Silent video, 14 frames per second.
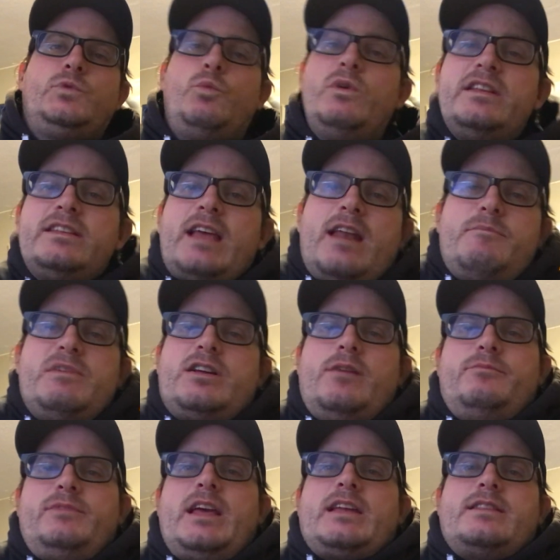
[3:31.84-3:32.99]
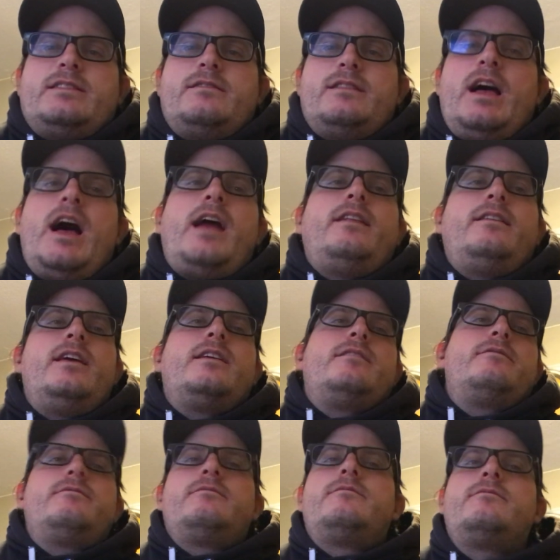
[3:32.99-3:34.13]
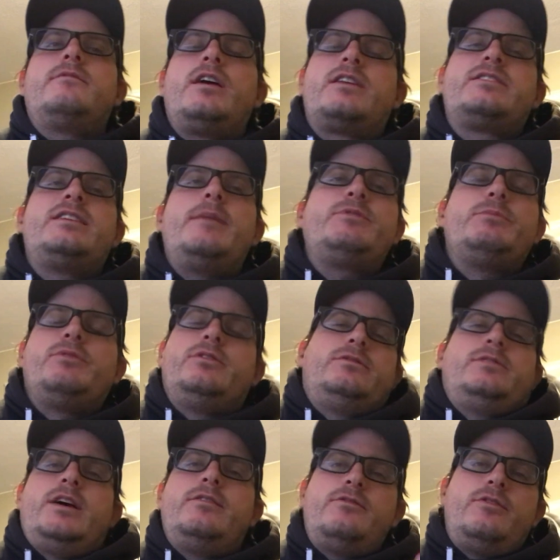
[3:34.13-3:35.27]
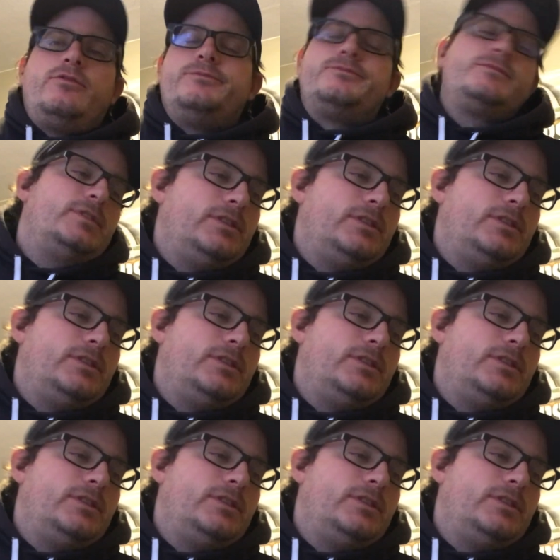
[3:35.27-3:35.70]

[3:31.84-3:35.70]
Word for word: When did that become like not like acceptable? I don't know.